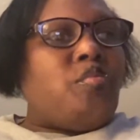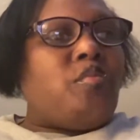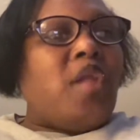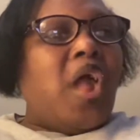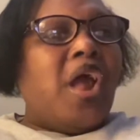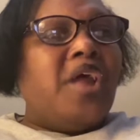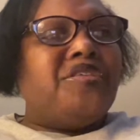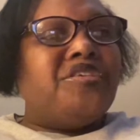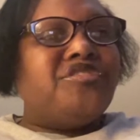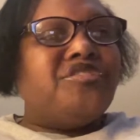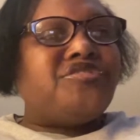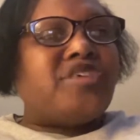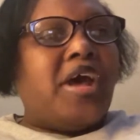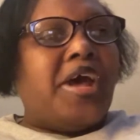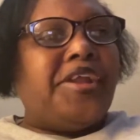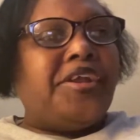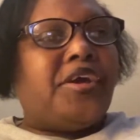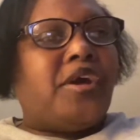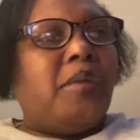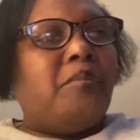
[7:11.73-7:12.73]
I
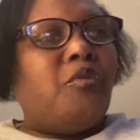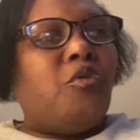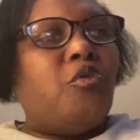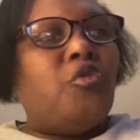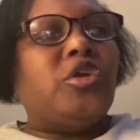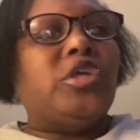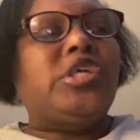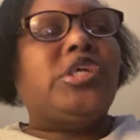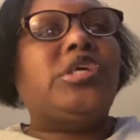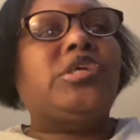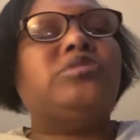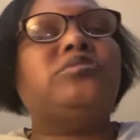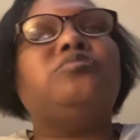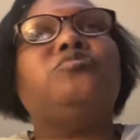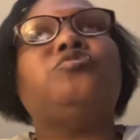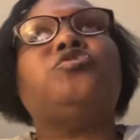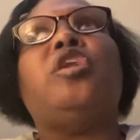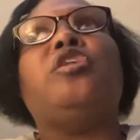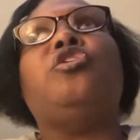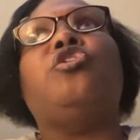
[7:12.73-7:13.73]
decided to come on here
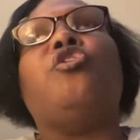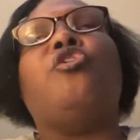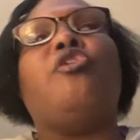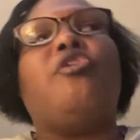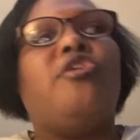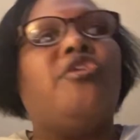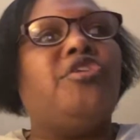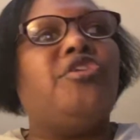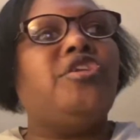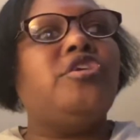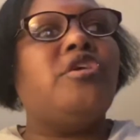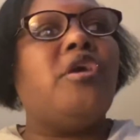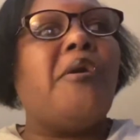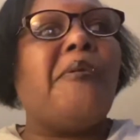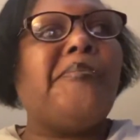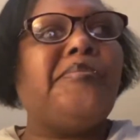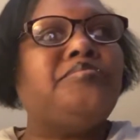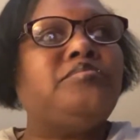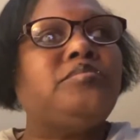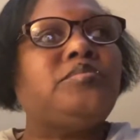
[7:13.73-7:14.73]
a little earlier
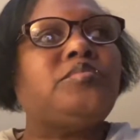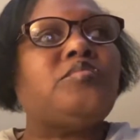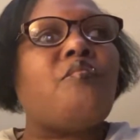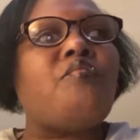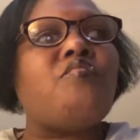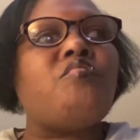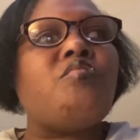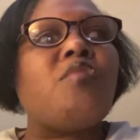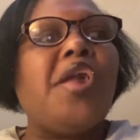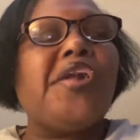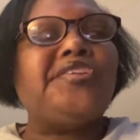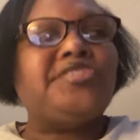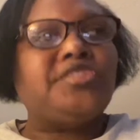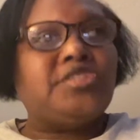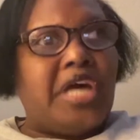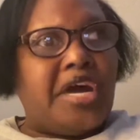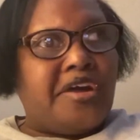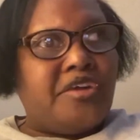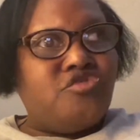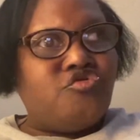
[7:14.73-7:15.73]
so
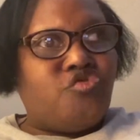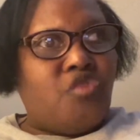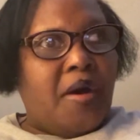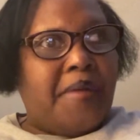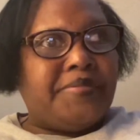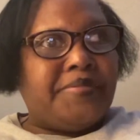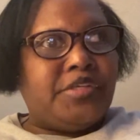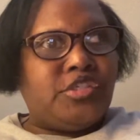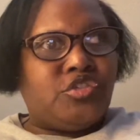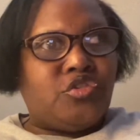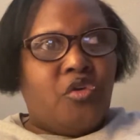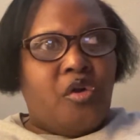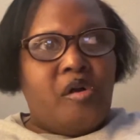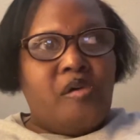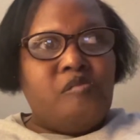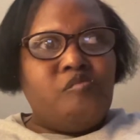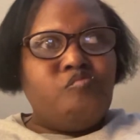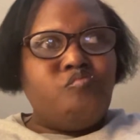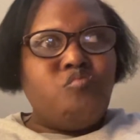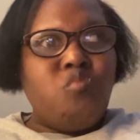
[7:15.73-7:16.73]
I could drop this
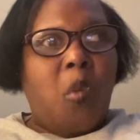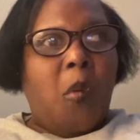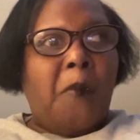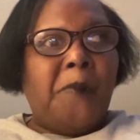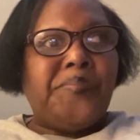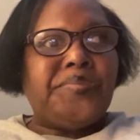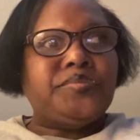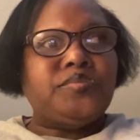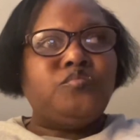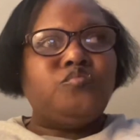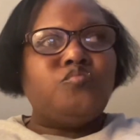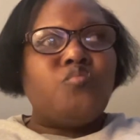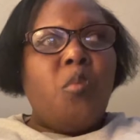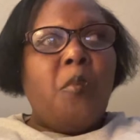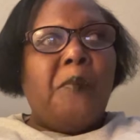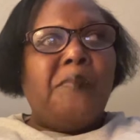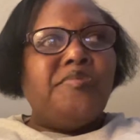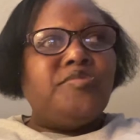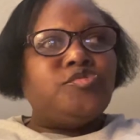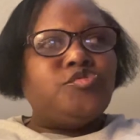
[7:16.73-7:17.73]
off
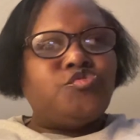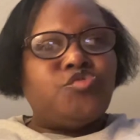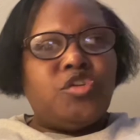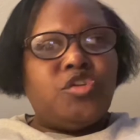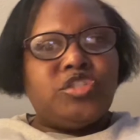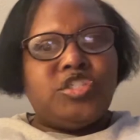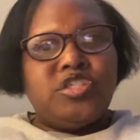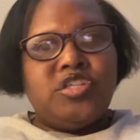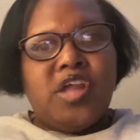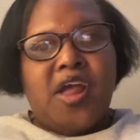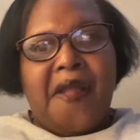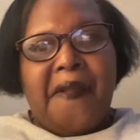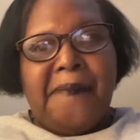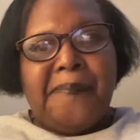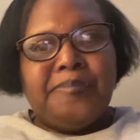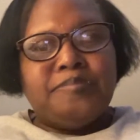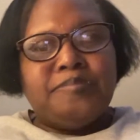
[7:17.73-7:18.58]
for today.